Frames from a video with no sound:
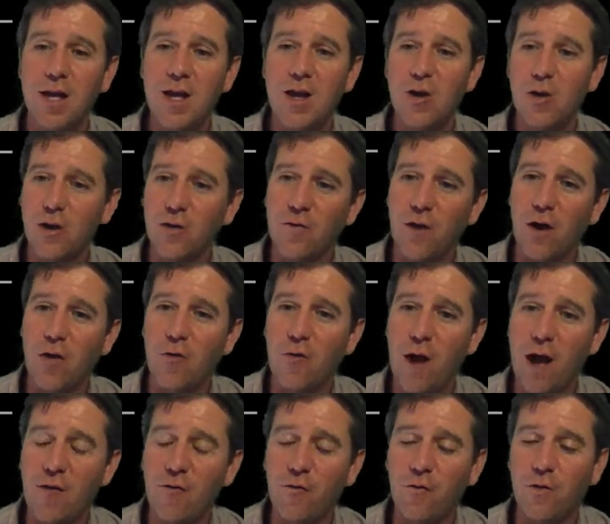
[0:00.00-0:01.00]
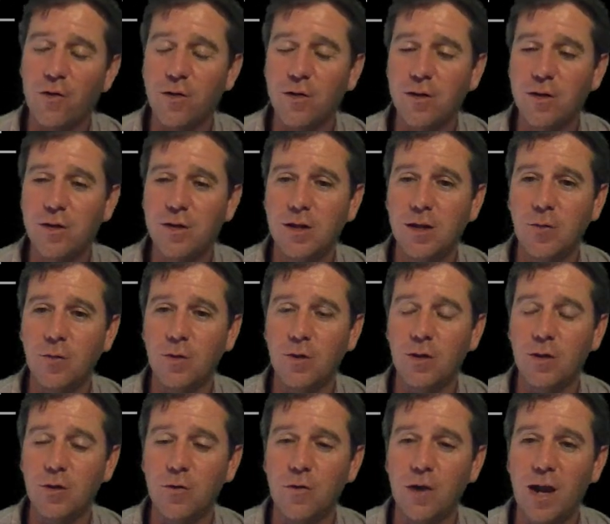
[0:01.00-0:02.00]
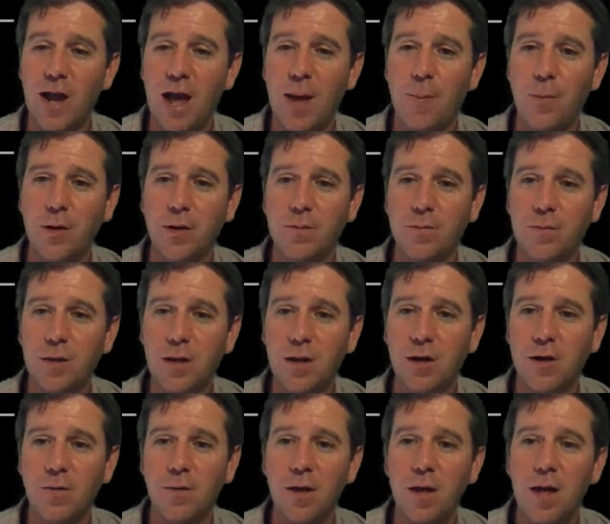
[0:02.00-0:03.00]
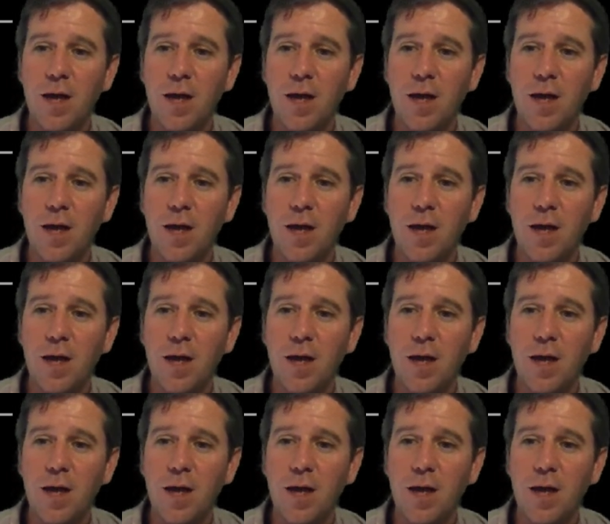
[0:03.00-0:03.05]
here of our reference sequence that overlap it here.